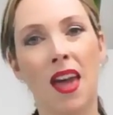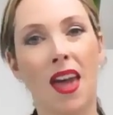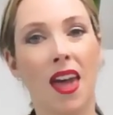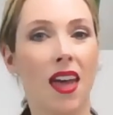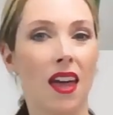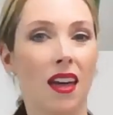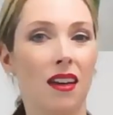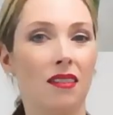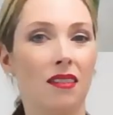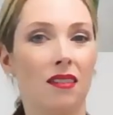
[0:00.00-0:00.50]

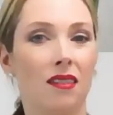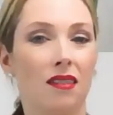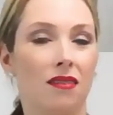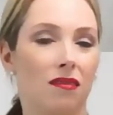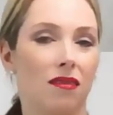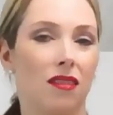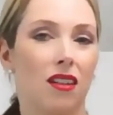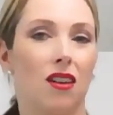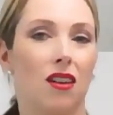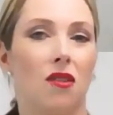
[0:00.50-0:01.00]
And
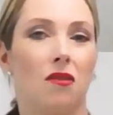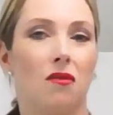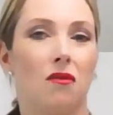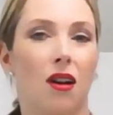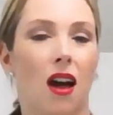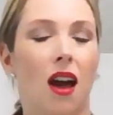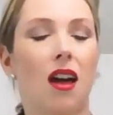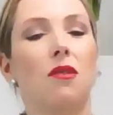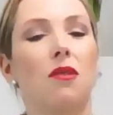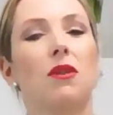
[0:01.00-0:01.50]
you know,
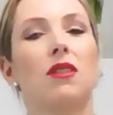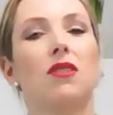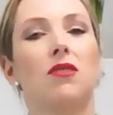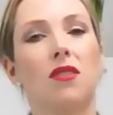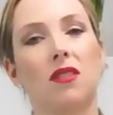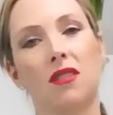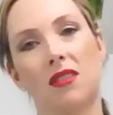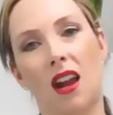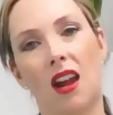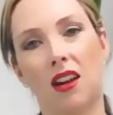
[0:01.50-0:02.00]
how do we do
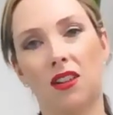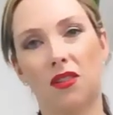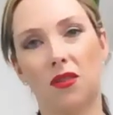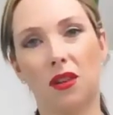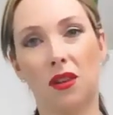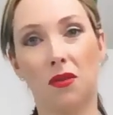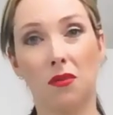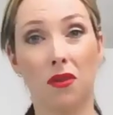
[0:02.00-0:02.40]
this naturally?